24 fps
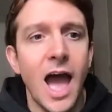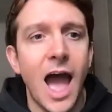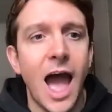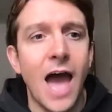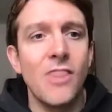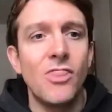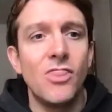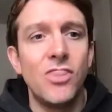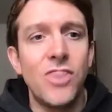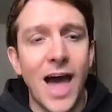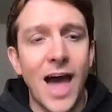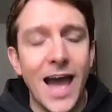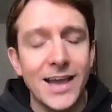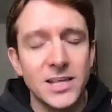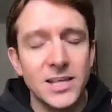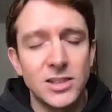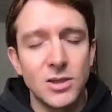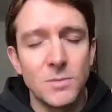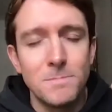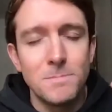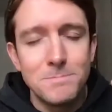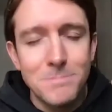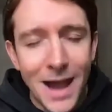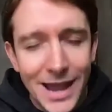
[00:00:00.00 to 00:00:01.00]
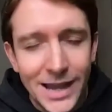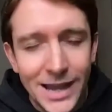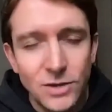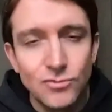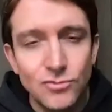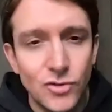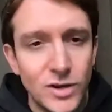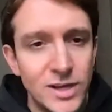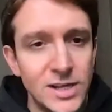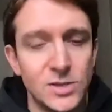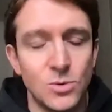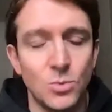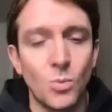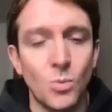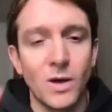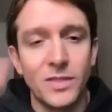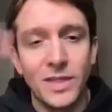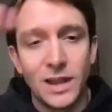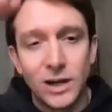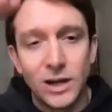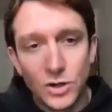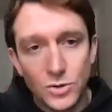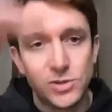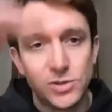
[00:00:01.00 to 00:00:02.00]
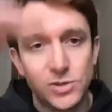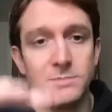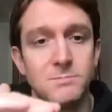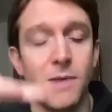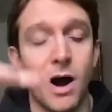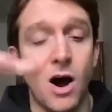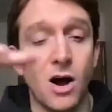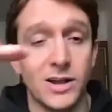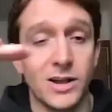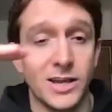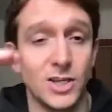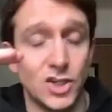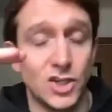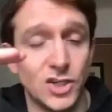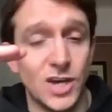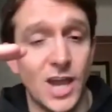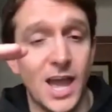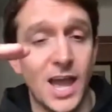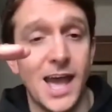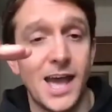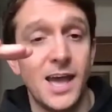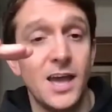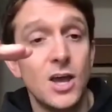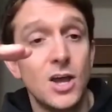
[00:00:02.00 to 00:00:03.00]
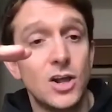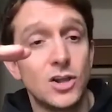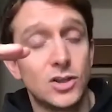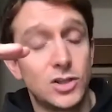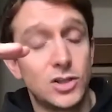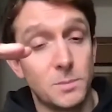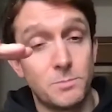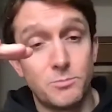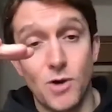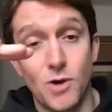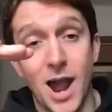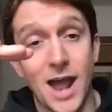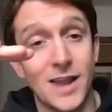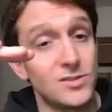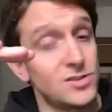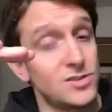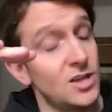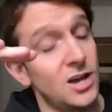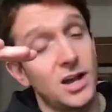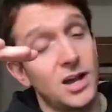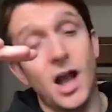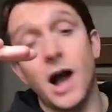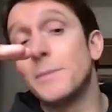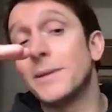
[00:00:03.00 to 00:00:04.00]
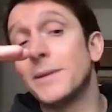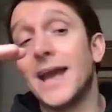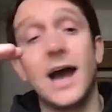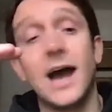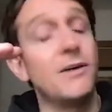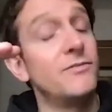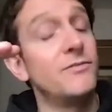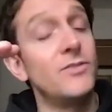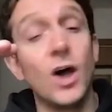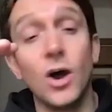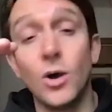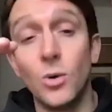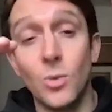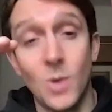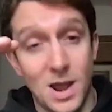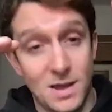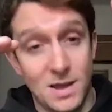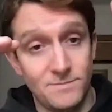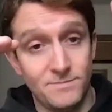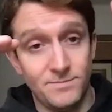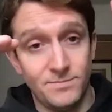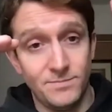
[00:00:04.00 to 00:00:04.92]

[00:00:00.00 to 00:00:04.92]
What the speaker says: And that is the main reason why they're losing market share to brands that are coming out of nowhere.